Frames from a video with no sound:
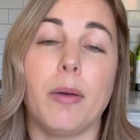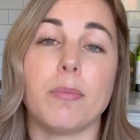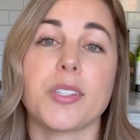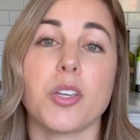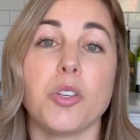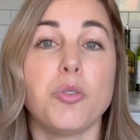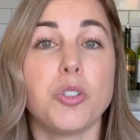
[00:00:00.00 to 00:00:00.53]

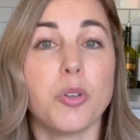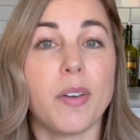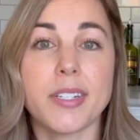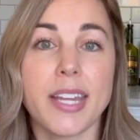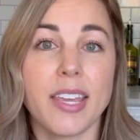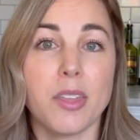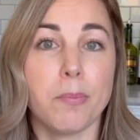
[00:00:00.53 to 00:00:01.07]
So you do have to
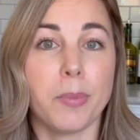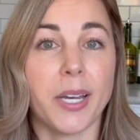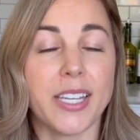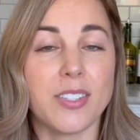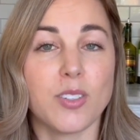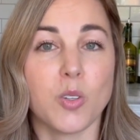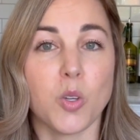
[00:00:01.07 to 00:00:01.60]
take the
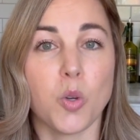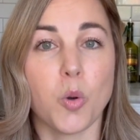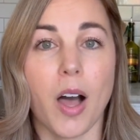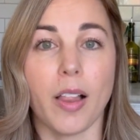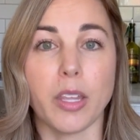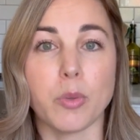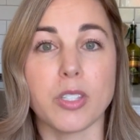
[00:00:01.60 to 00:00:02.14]
bus to
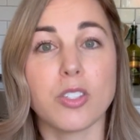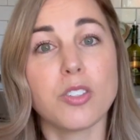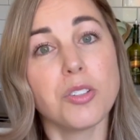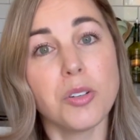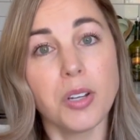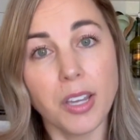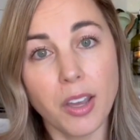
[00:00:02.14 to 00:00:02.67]
Hollywood
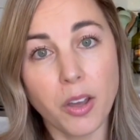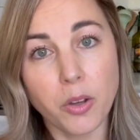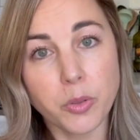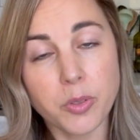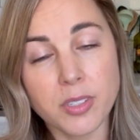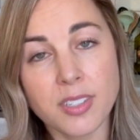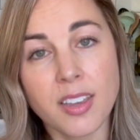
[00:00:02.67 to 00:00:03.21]

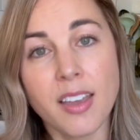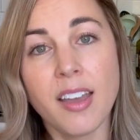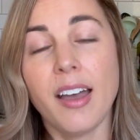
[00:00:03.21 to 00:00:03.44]
Studios,